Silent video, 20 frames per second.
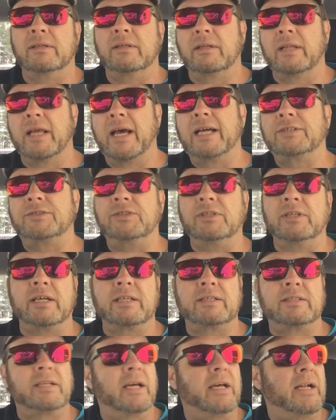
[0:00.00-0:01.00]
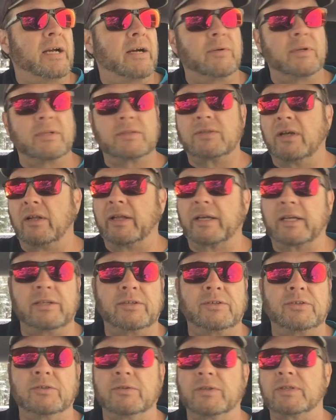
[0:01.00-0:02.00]
last year I said I was only
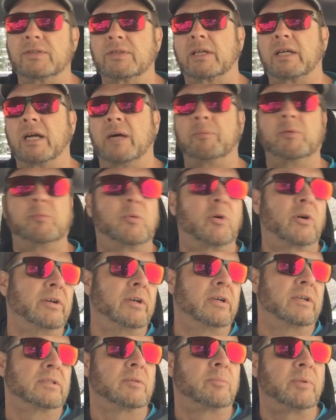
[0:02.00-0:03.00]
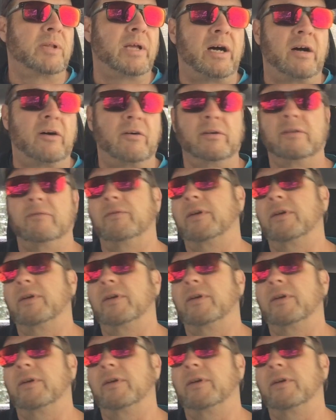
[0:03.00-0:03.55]
going to do this a couple more years of plowing.